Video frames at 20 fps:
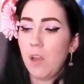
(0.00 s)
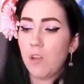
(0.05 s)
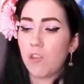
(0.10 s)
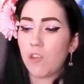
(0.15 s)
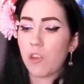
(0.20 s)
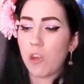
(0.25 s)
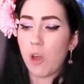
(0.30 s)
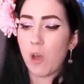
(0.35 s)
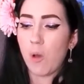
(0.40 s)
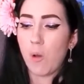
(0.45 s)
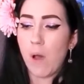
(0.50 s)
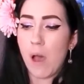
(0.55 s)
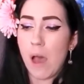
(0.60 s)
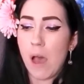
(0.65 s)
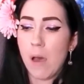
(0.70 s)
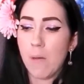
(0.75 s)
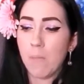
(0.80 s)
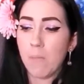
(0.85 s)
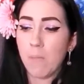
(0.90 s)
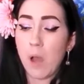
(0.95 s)
So
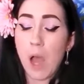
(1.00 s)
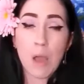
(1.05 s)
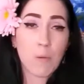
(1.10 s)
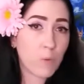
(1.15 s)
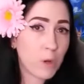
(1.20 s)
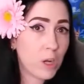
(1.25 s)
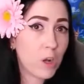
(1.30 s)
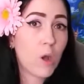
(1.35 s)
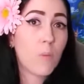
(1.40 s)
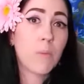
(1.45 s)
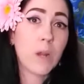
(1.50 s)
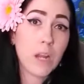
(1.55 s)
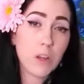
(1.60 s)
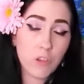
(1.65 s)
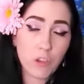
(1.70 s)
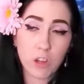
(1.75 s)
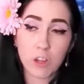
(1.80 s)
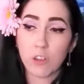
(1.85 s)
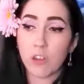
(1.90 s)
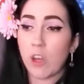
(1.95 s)
I went home and I
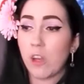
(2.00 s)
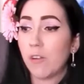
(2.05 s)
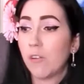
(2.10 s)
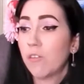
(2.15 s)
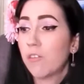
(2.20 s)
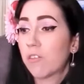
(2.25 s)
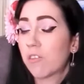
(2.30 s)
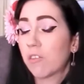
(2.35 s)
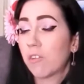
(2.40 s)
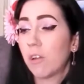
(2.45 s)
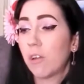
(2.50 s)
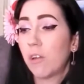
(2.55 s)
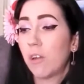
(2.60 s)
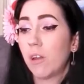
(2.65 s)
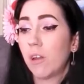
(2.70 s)
took those.